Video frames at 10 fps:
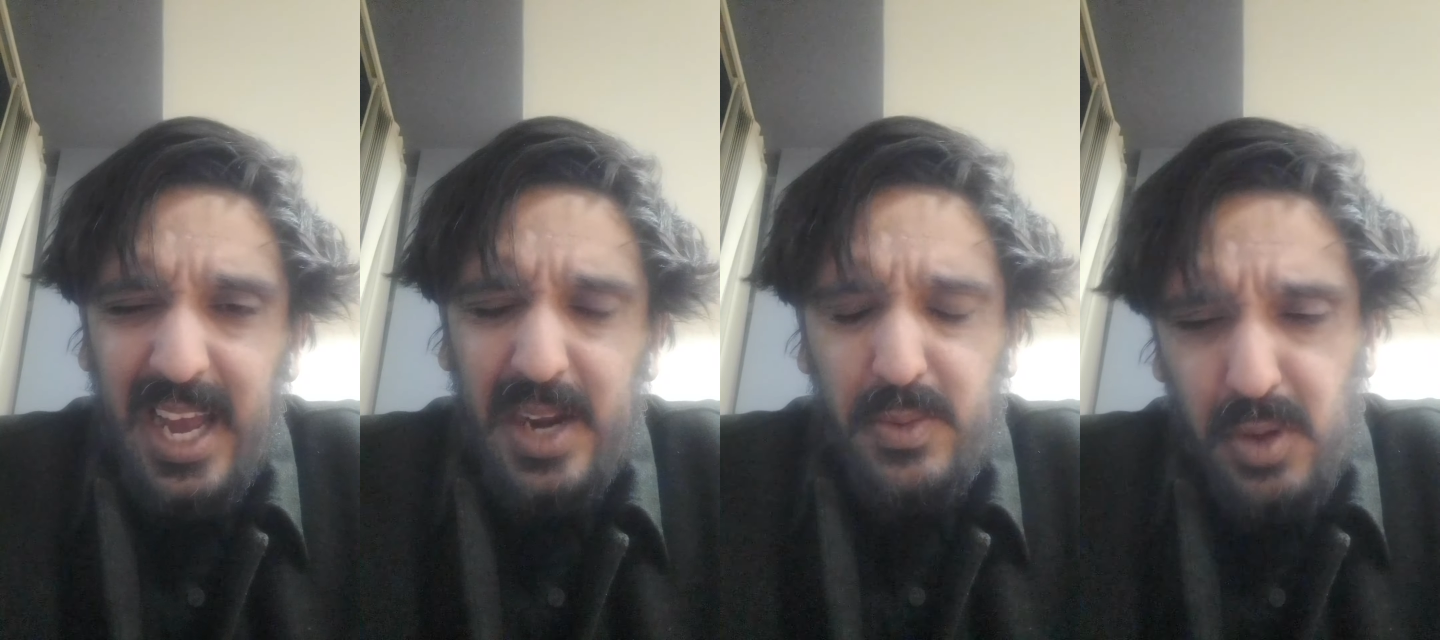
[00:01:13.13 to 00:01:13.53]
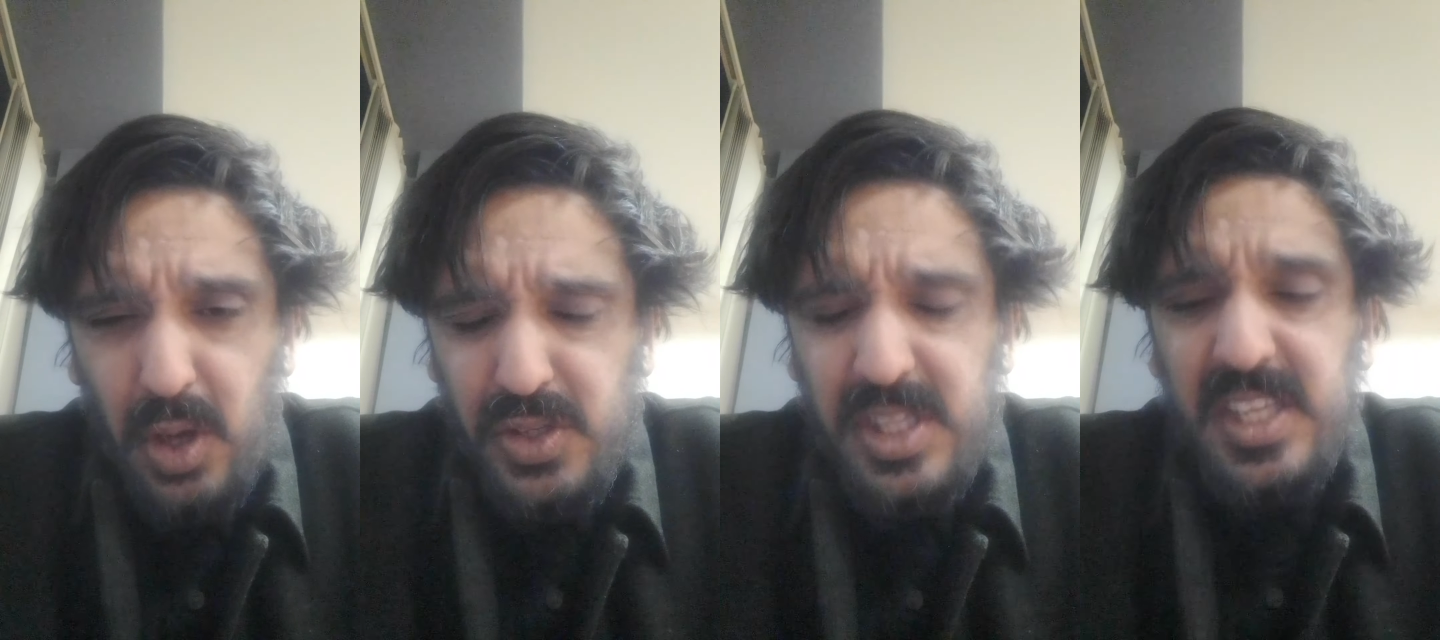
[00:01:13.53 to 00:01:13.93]
and
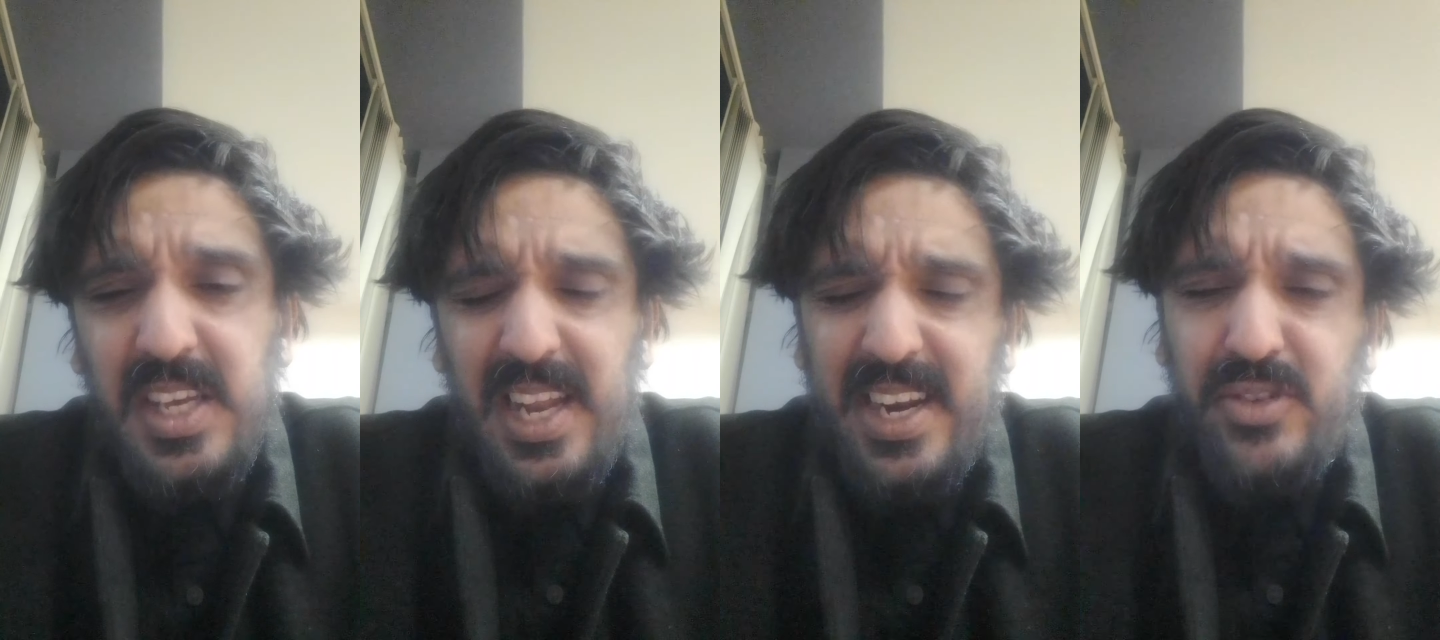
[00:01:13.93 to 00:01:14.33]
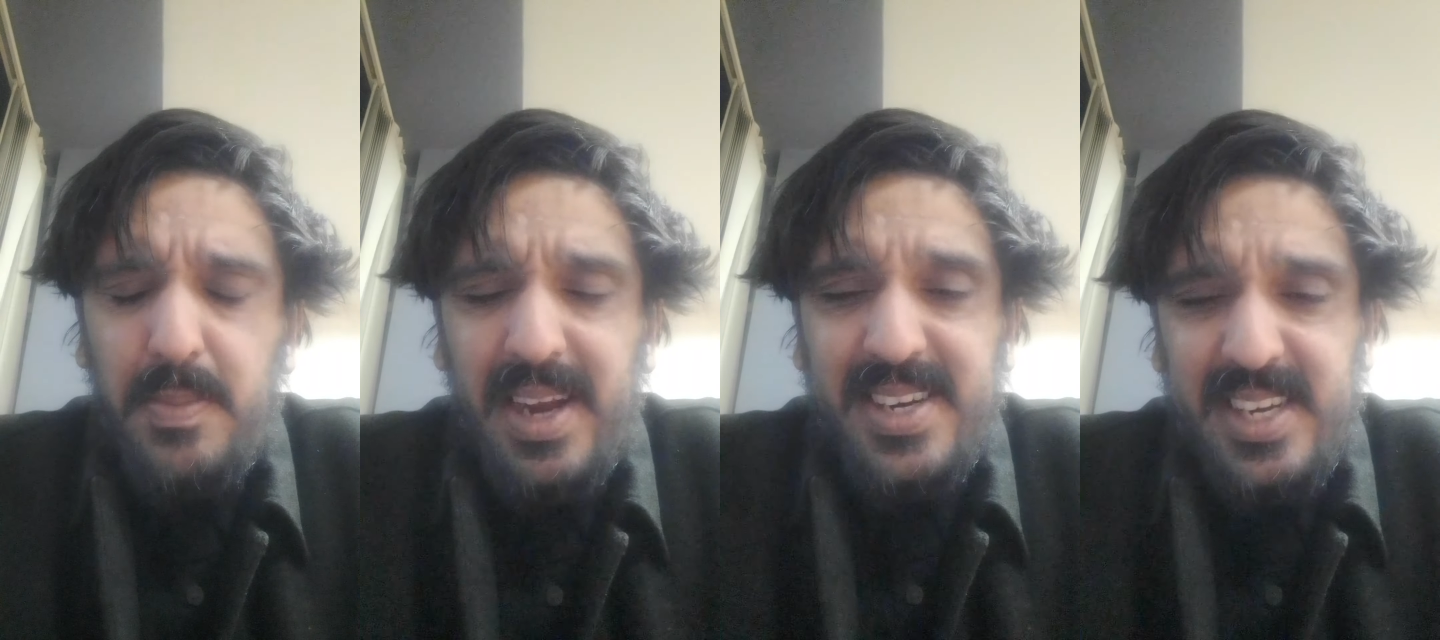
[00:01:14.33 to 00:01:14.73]
because the
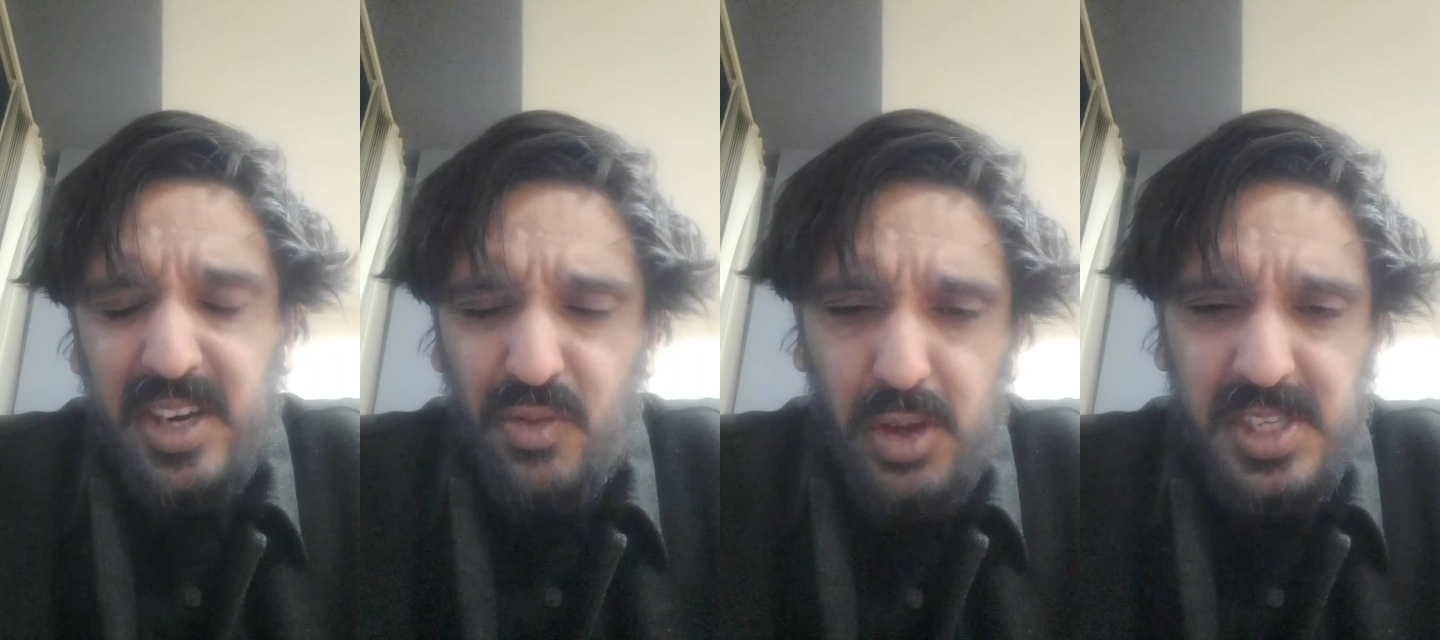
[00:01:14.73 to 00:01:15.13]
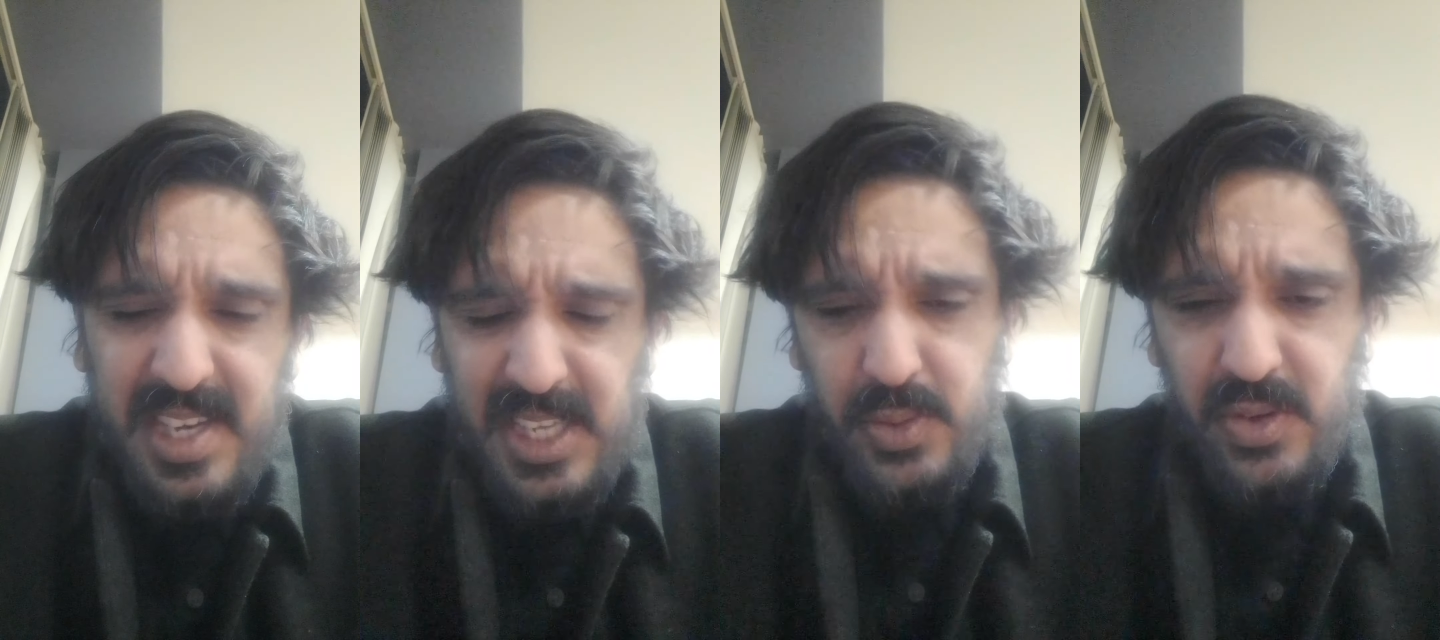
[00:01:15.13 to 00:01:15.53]
electromagnetic rods laced